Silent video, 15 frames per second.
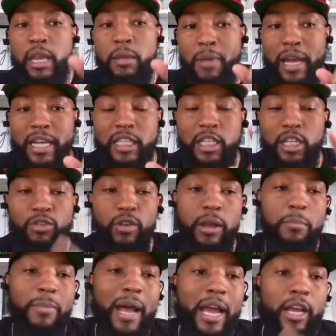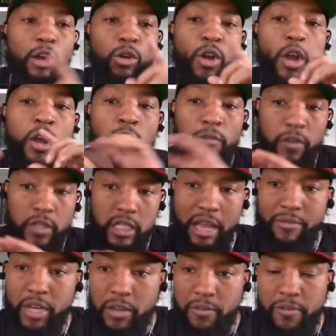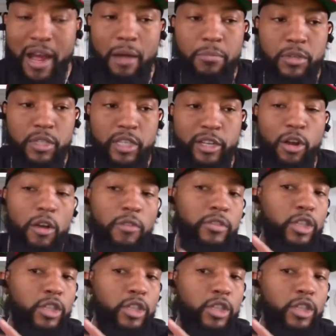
in my Instagram bio for 75% off.